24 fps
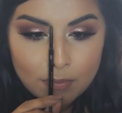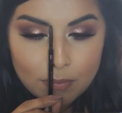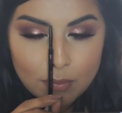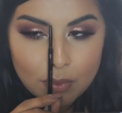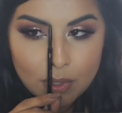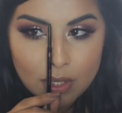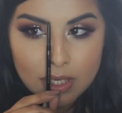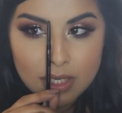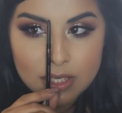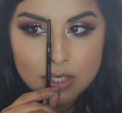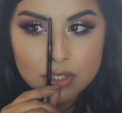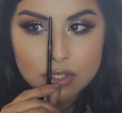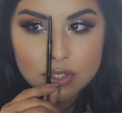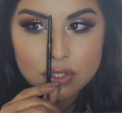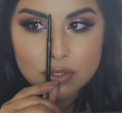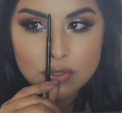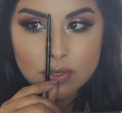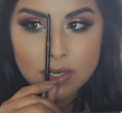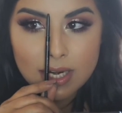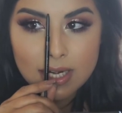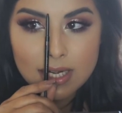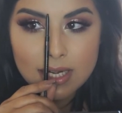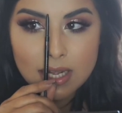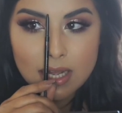Bring it
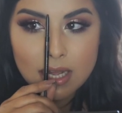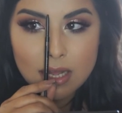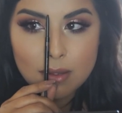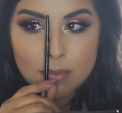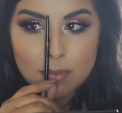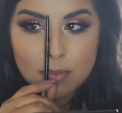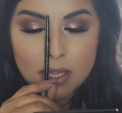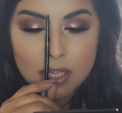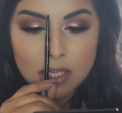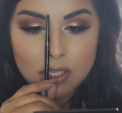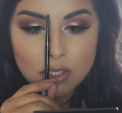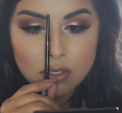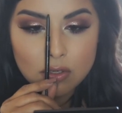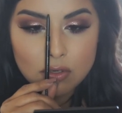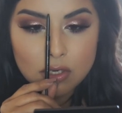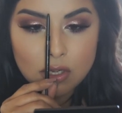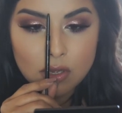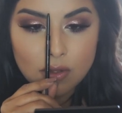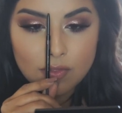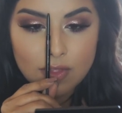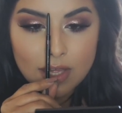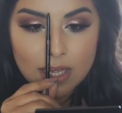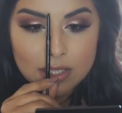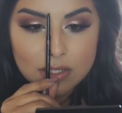straight up, and you
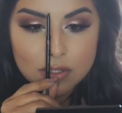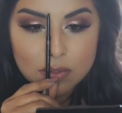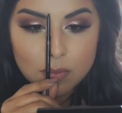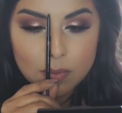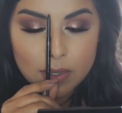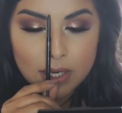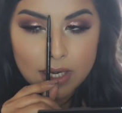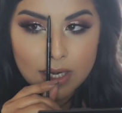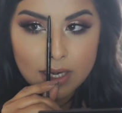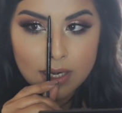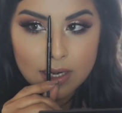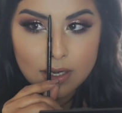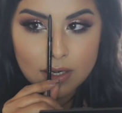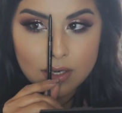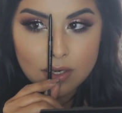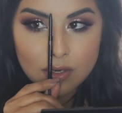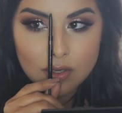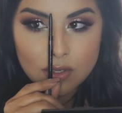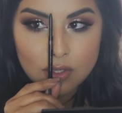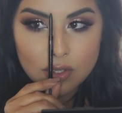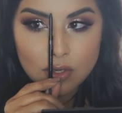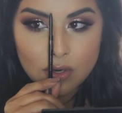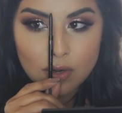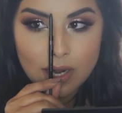know that's where
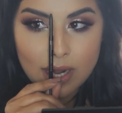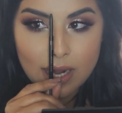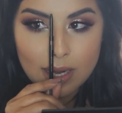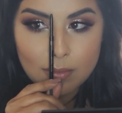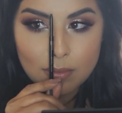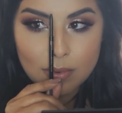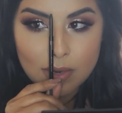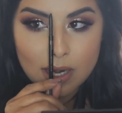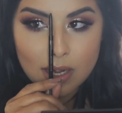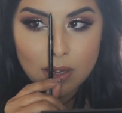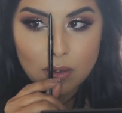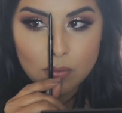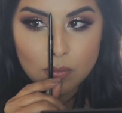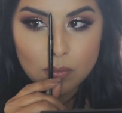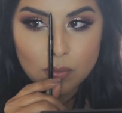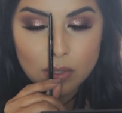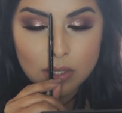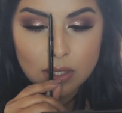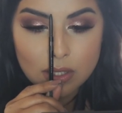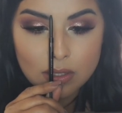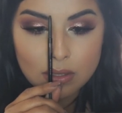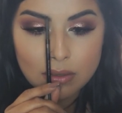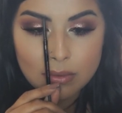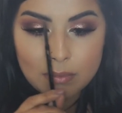your eyebrow
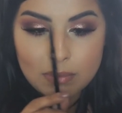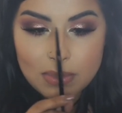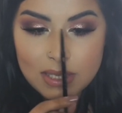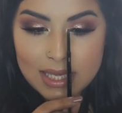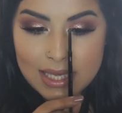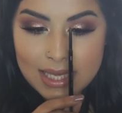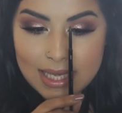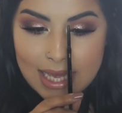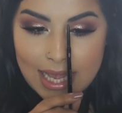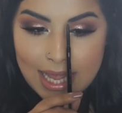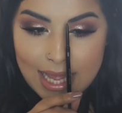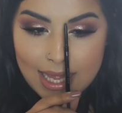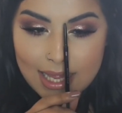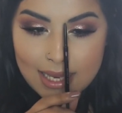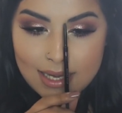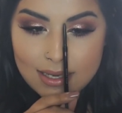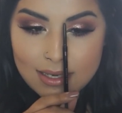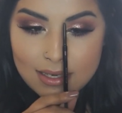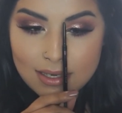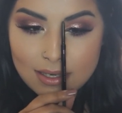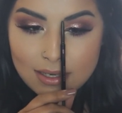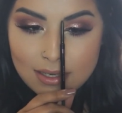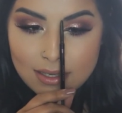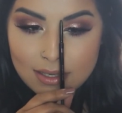will
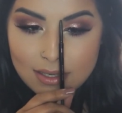begin.